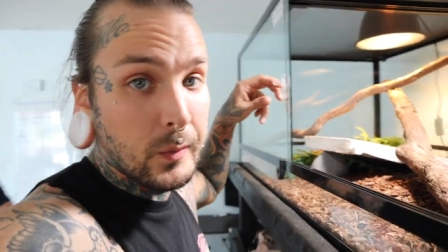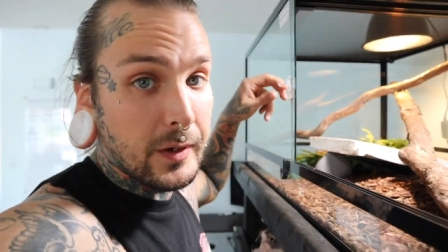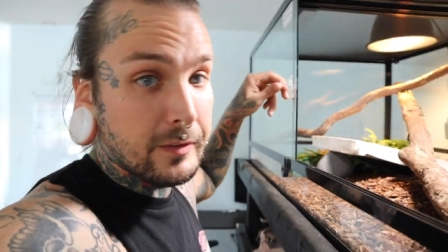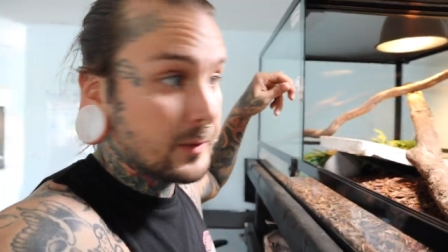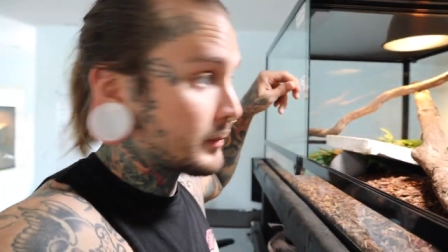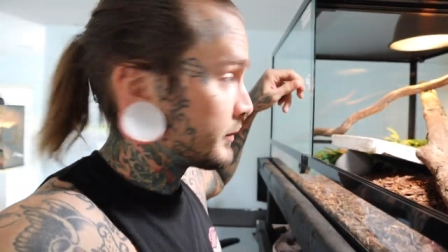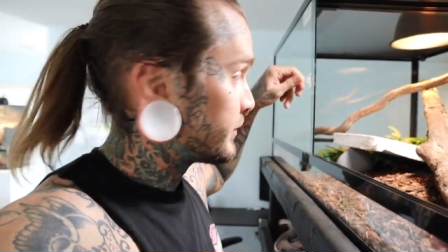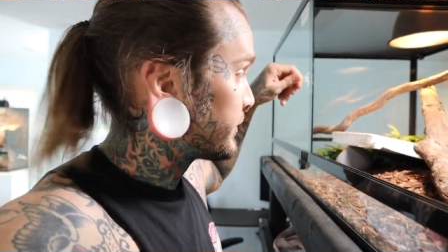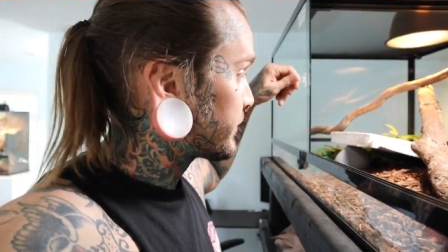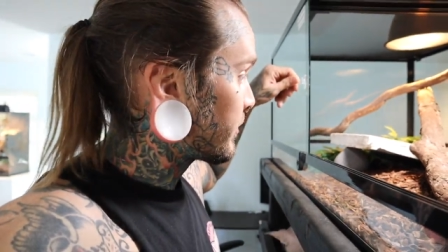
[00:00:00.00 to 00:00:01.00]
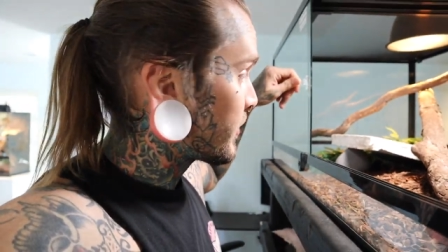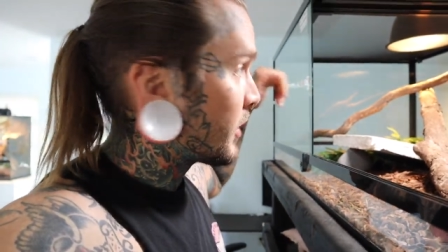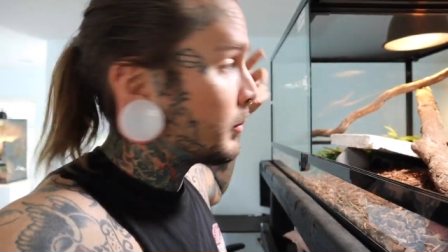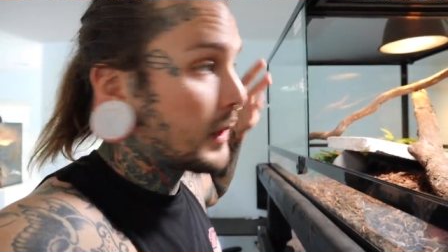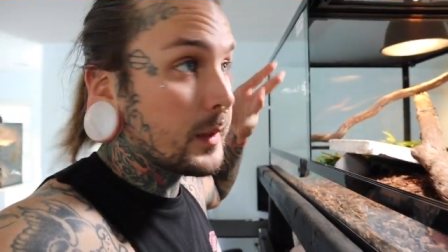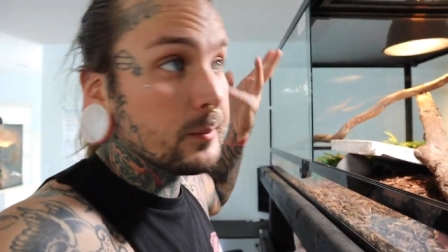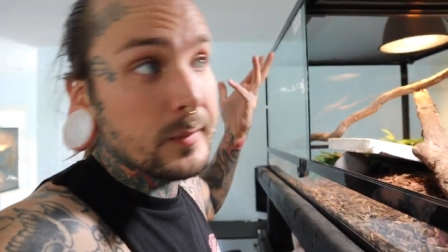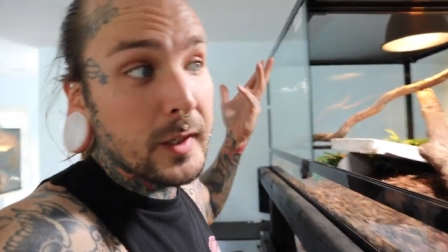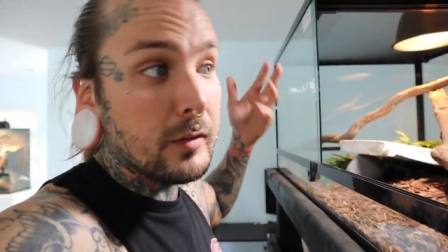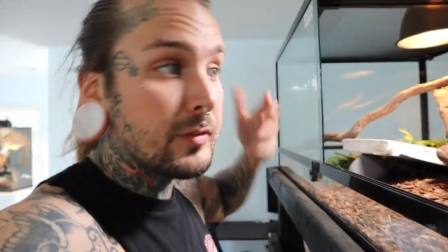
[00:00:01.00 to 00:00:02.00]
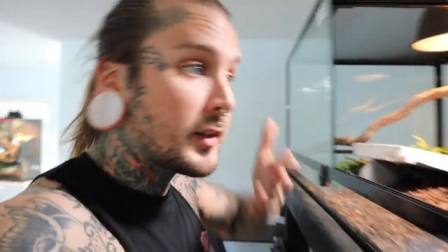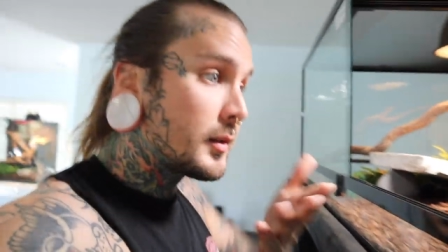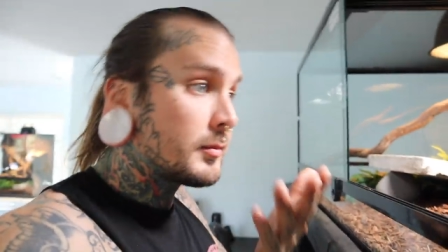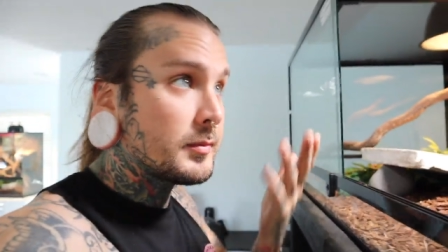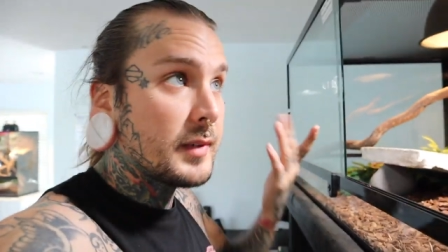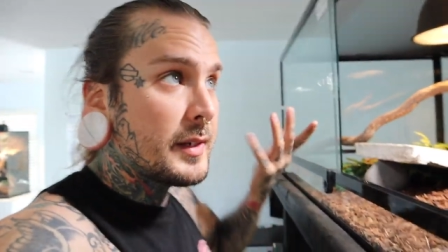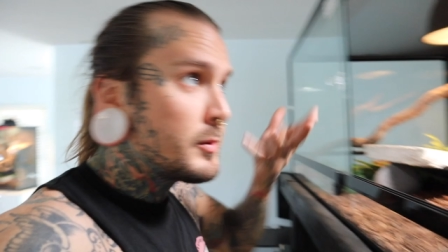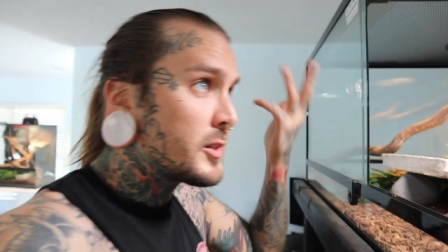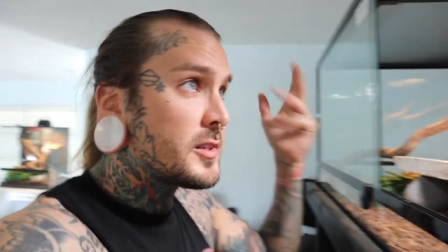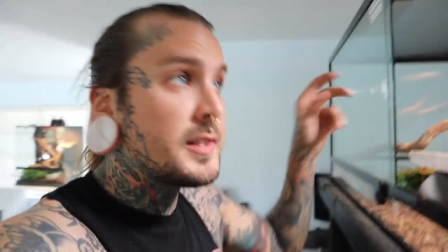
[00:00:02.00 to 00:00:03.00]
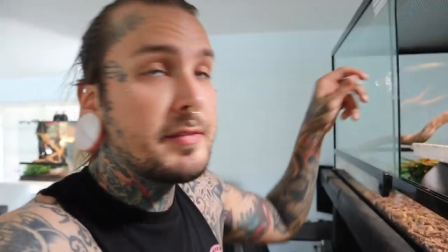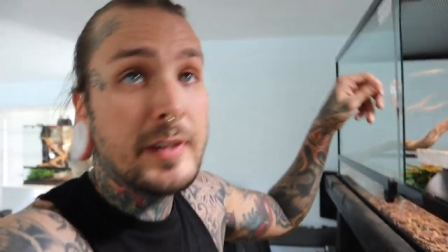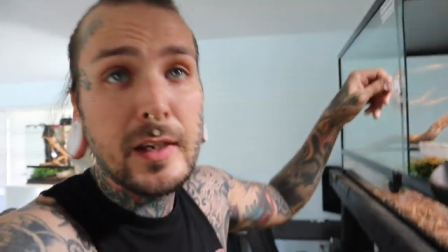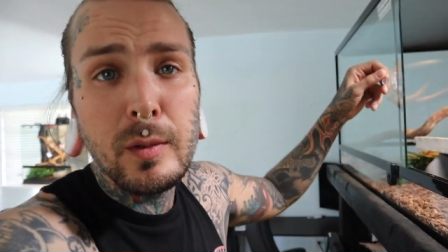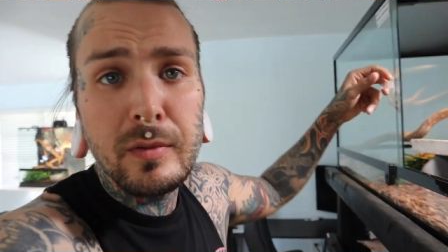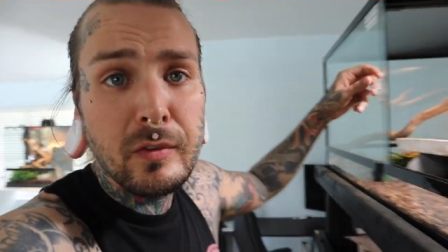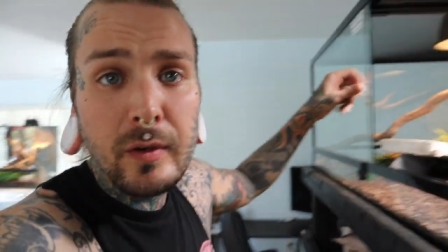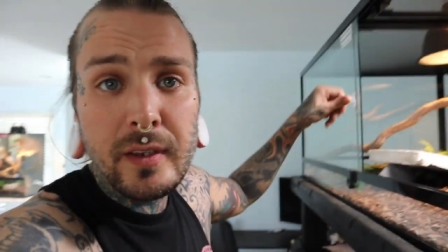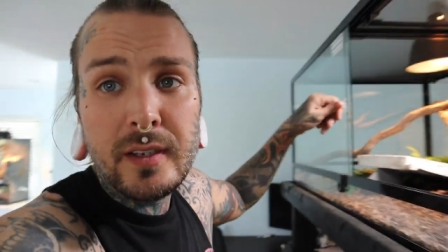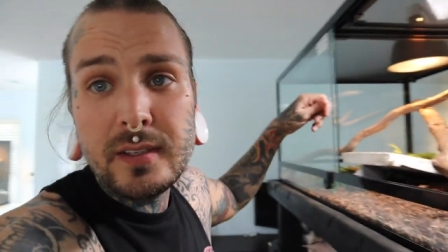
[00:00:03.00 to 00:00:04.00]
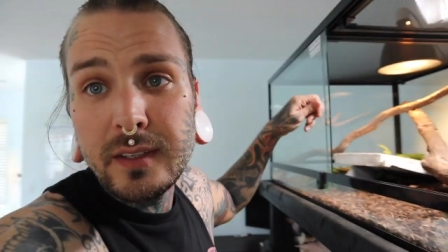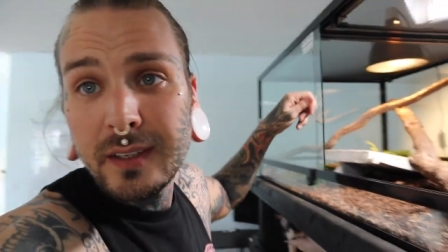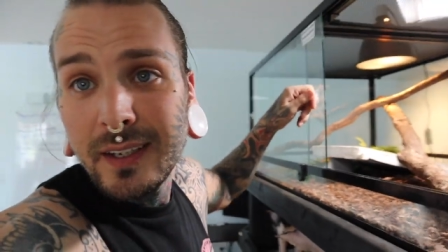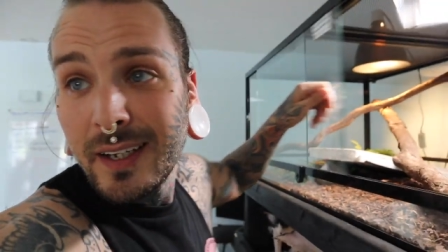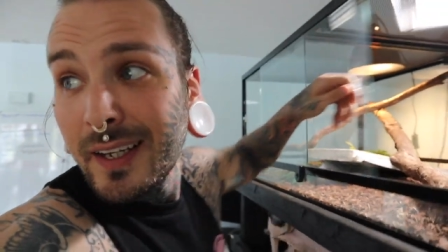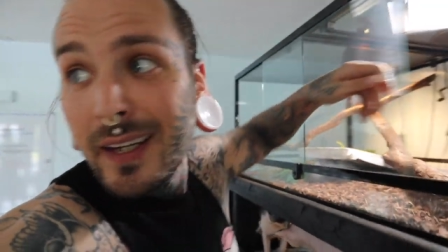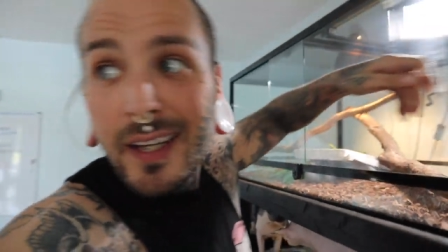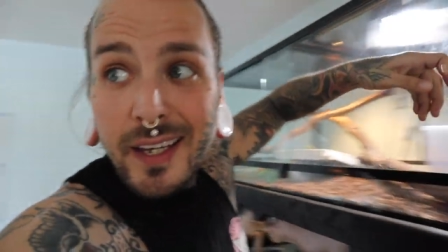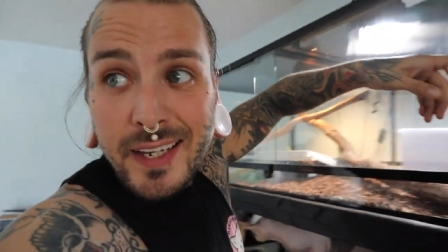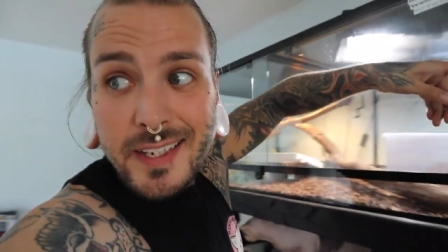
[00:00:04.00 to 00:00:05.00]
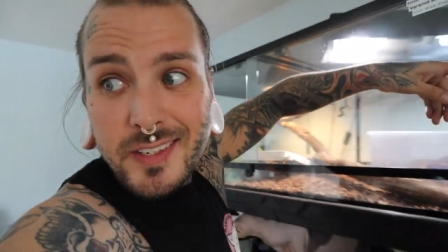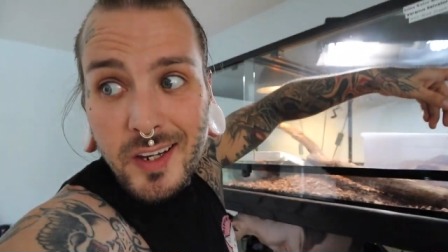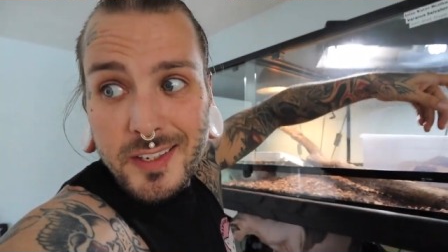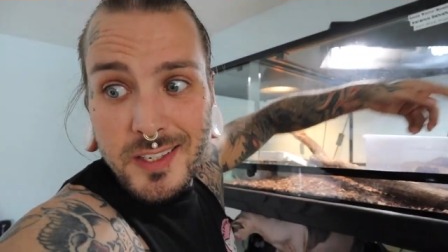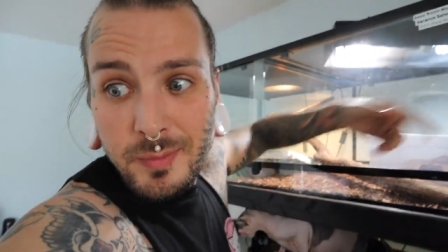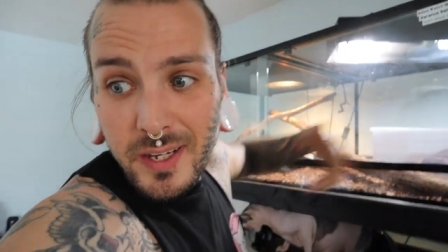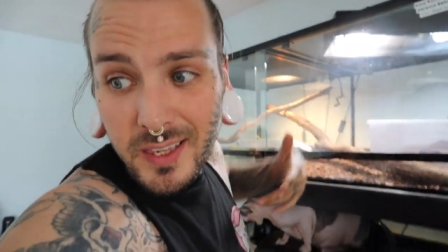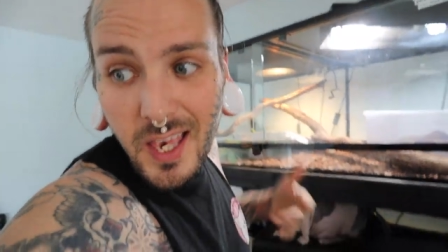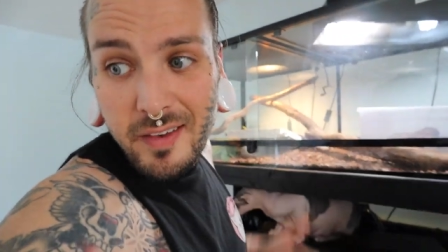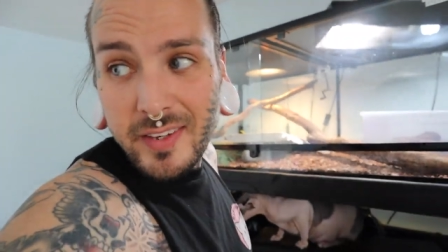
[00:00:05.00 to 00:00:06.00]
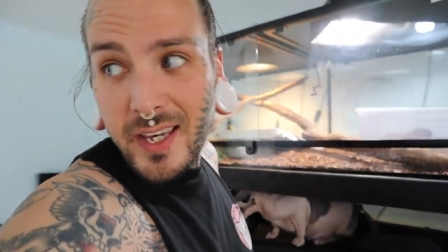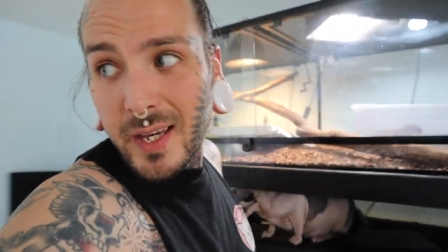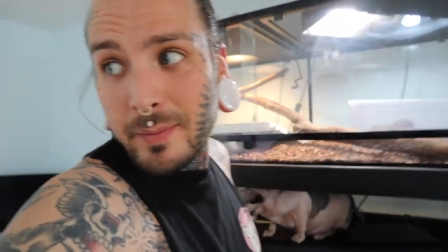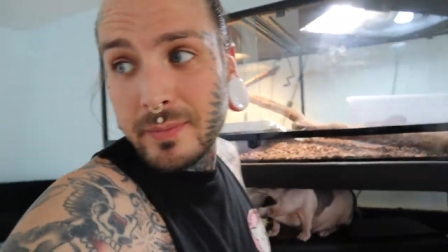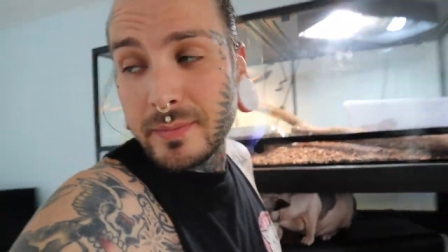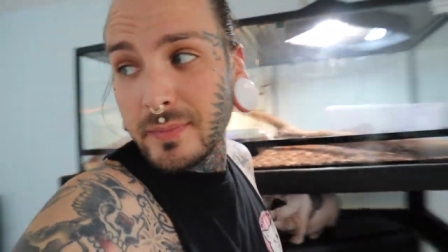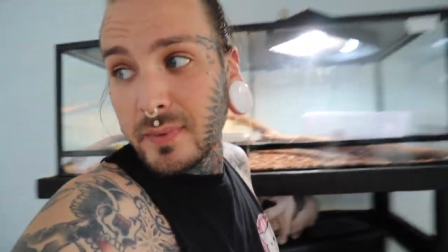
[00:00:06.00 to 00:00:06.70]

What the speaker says: Whatever. But Littlefoot, he was just in the video before this. He's awesome. I love him.